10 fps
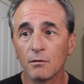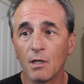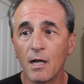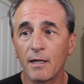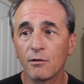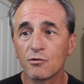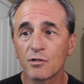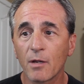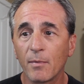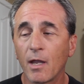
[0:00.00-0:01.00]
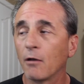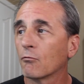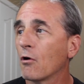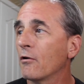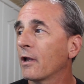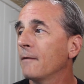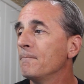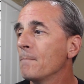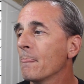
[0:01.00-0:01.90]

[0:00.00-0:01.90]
line, Giuseppe Calderone.